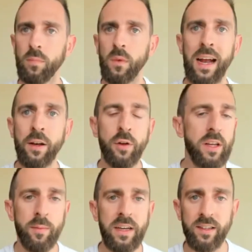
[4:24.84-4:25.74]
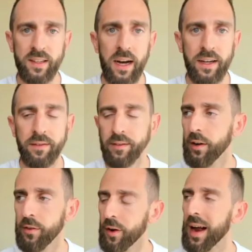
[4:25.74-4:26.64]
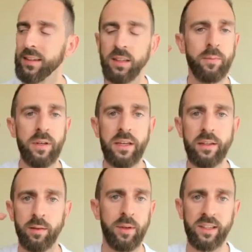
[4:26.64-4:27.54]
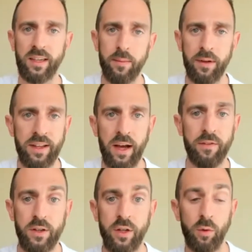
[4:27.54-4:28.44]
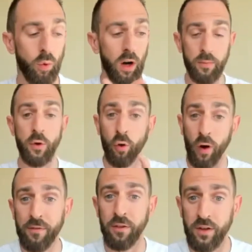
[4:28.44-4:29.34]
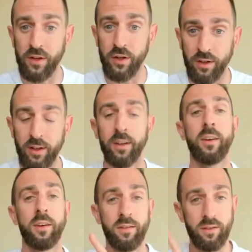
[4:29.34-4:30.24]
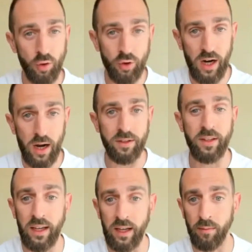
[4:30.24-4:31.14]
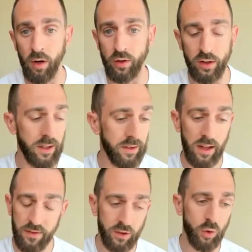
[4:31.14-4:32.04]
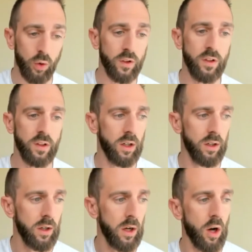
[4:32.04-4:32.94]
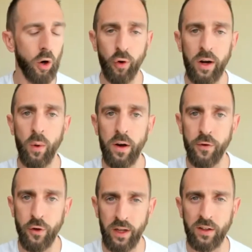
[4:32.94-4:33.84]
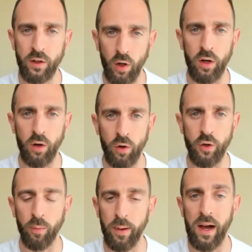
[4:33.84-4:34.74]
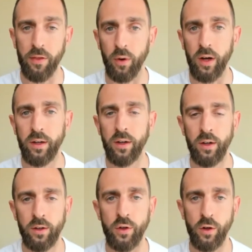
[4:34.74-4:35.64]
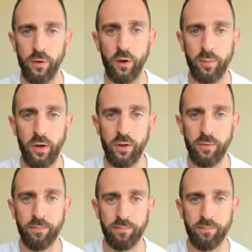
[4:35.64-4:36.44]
And you need to be excited. There has to be some excitement in that vision. And we'll help you craft a vision. Your job is to get in motion. And this course is a great way for you to get started on your pathway to your first million.